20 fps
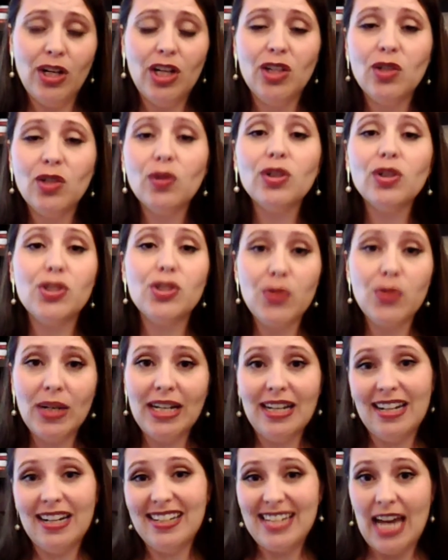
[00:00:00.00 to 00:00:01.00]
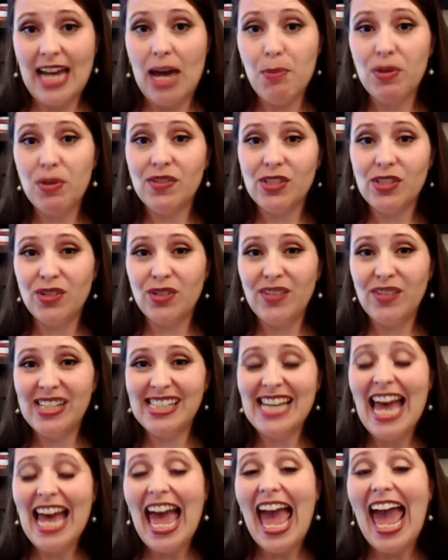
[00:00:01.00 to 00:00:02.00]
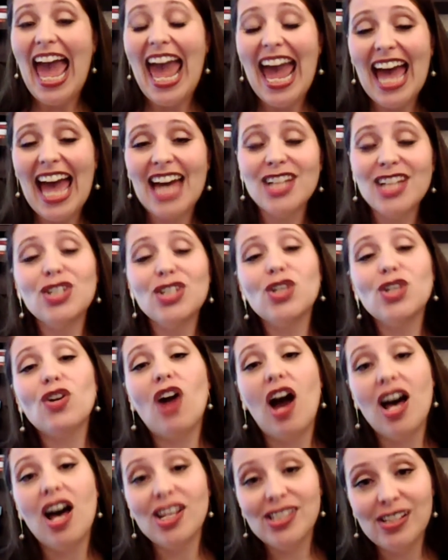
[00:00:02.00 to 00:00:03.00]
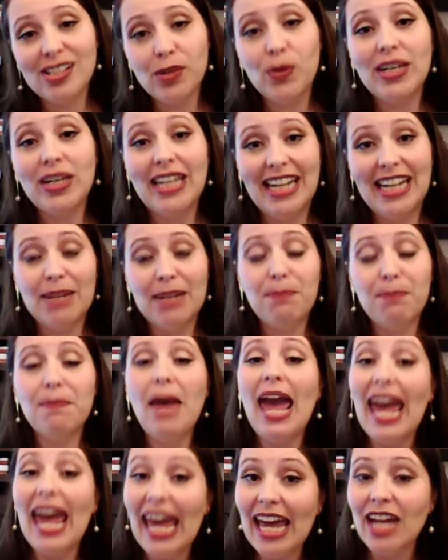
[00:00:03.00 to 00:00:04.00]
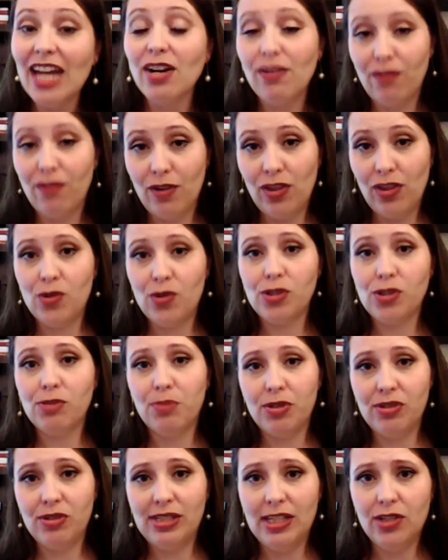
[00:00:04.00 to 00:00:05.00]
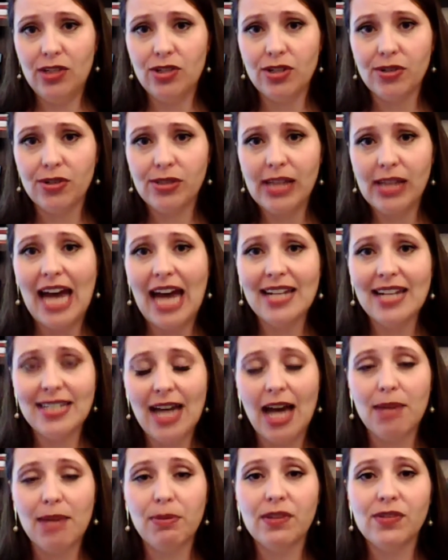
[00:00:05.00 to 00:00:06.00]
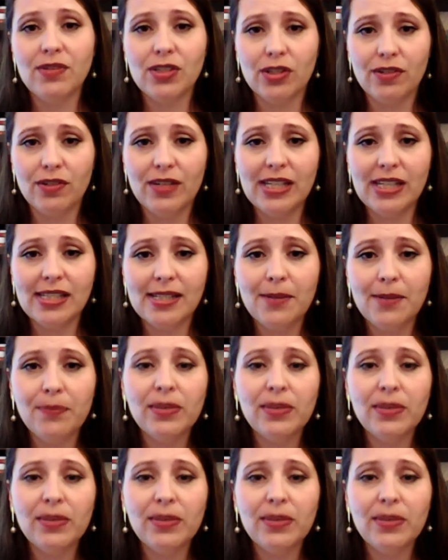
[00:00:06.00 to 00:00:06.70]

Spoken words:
You're doing it at time of service, and you're also getting paid for those procedures at time of service.